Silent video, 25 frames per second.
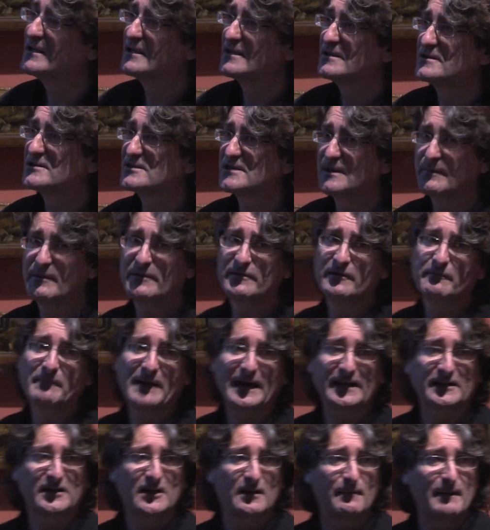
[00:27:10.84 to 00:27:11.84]
Some of them
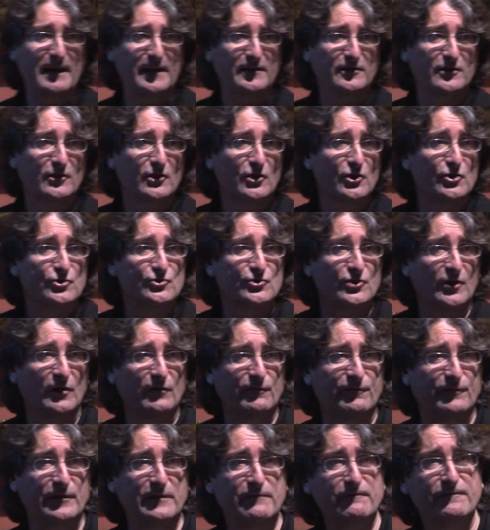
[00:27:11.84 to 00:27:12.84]
had command and control
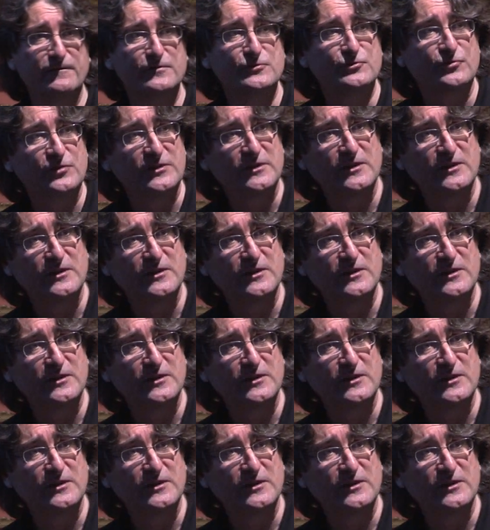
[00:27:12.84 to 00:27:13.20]
for infantry